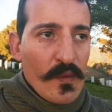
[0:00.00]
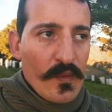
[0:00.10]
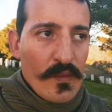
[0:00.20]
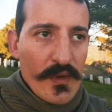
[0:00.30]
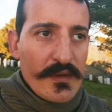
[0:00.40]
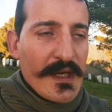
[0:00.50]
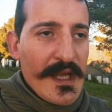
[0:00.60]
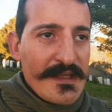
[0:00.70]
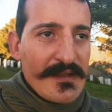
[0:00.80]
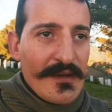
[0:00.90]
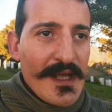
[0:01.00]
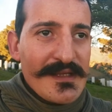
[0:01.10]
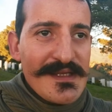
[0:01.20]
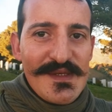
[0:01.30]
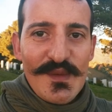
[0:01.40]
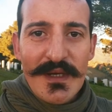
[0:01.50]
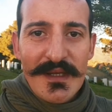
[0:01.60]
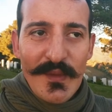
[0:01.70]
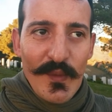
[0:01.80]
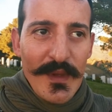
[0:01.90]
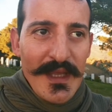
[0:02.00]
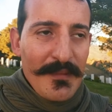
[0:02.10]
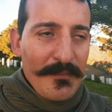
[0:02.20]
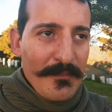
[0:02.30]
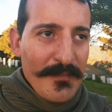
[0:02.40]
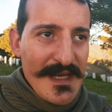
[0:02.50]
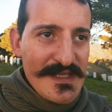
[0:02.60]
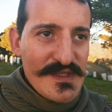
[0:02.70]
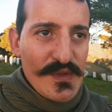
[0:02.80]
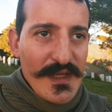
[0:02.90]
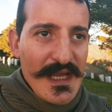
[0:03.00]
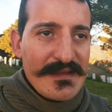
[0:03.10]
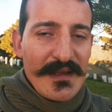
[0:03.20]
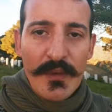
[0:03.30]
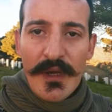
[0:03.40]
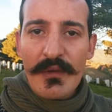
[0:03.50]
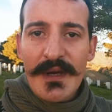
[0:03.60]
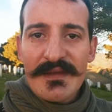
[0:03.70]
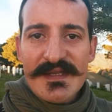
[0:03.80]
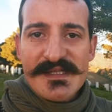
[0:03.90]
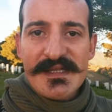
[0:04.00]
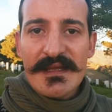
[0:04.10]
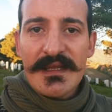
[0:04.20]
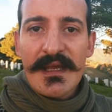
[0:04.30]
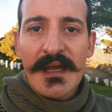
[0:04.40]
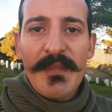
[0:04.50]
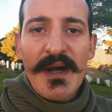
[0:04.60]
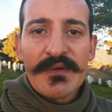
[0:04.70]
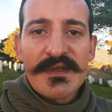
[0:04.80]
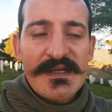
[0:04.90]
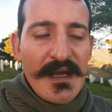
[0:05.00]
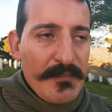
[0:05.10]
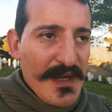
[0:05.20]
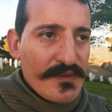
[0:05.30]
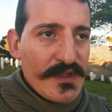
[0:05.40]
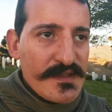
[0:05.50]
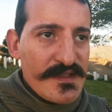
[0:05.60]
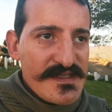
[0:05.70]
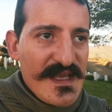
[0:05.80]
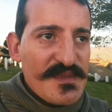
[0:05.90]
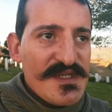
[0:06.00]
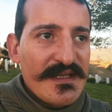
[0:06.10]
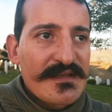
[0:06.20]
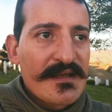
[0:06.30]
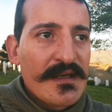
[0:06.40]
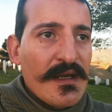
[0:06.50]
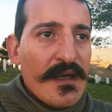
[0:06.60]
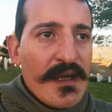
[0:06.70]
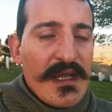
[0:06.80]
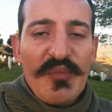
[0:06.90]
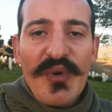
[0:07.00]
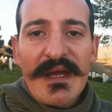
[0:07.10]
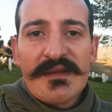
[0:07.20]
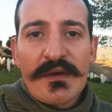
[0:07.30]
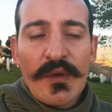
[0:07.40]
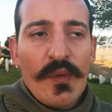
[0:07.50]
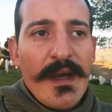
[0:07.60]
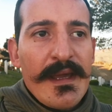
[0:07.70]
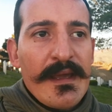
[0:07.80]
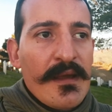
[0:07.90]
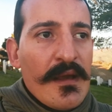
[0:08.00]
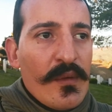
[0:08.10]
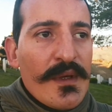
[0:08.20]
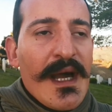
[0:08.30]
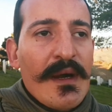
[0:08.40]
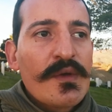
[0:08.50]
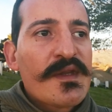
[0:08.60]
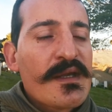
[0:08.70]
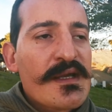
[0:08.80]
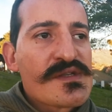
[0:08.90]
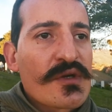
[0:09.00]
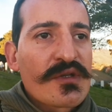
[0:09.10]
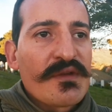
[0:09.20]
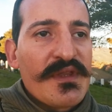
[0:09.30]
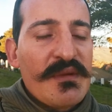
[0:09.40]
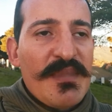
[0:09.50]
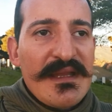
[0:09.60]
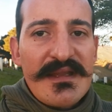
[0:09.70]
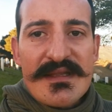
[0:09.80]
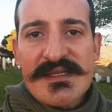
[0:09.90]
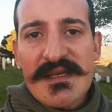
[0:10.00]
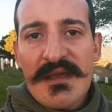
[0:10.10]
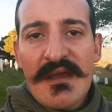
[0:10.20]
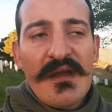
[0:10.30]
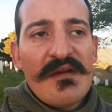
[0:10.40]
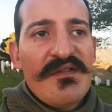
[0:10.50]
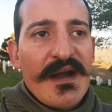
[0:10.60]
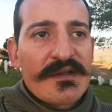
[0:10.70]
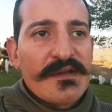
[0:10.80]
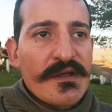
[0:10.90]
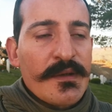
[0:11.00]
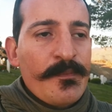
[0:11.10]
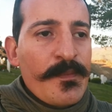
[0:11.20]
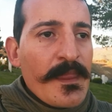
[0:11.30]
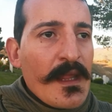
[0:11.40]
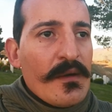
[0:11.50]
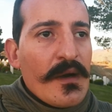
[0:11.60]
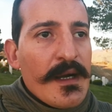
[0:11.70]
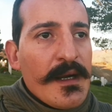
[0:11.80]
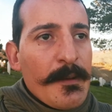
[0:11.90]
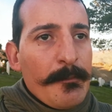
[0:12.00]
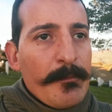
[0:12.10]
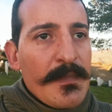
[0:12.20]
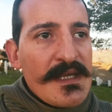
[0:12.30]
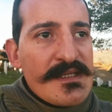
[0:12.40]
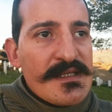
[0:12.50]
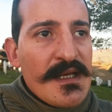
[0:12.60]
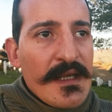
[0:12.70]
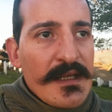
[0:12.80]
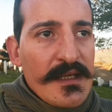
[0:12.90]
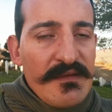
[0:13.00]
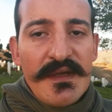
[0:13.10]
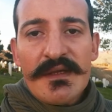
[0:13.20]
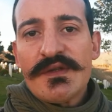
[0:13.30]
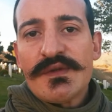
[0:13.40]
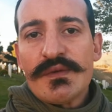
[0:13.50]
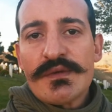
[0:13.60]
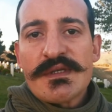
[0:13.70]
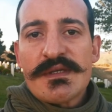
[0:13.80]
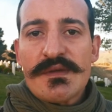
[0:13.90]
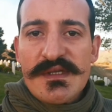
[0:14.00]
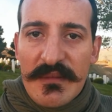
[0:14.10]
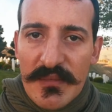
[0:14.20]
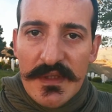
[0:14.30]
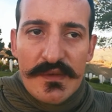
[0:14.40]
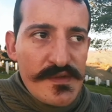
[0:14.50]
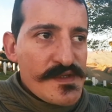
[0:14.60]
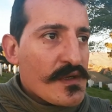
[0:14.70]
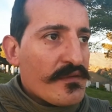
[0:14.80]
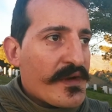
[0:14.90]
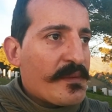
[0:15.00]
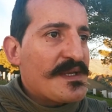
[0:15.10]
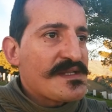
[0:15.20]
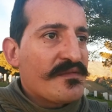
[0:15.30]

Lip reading: don't like this word, we manage to get our own understanding about the subject in a practical way, without a sort of dependency factor. It's like giving the tools to somebody to discover a piece of